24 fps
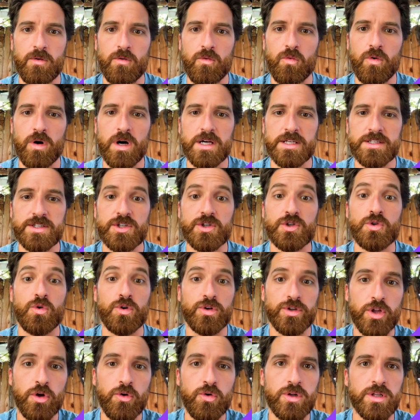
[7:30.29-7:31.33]
was
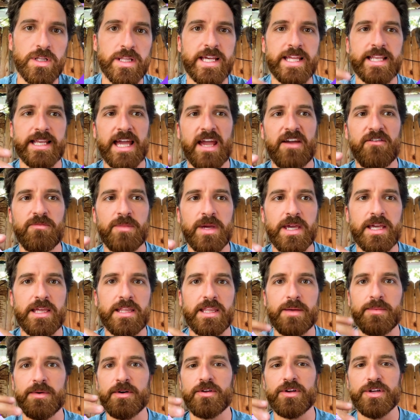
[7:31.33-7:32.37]
stored locally and gave me
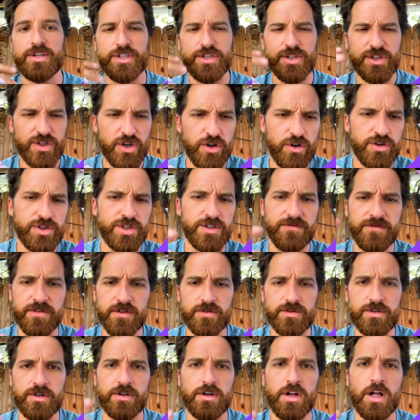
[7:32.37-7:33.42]
the ability to search and
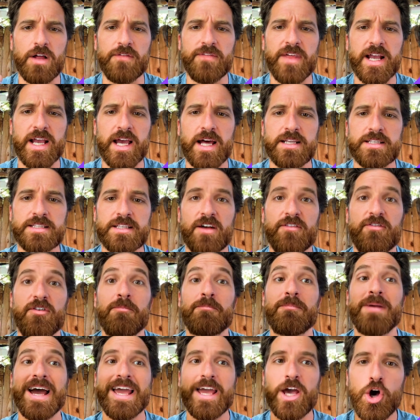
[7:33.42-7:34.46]
filter and all of that kind of stuff.
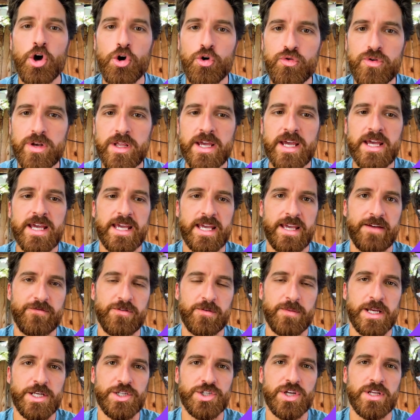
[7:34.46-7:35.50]
My own
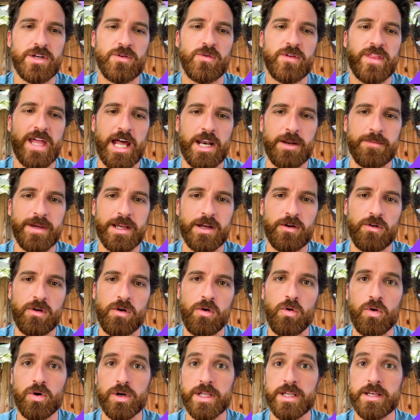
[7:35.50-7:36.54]
information without it being
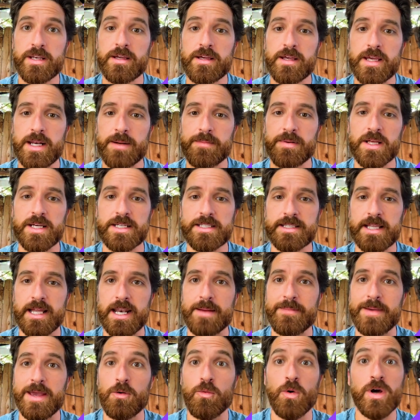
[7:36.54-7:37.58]
recorded in a place that
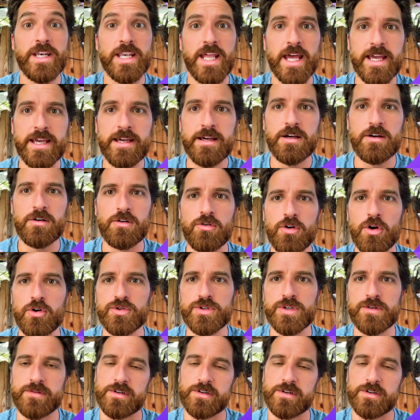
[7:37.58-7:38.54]
I may one day grow to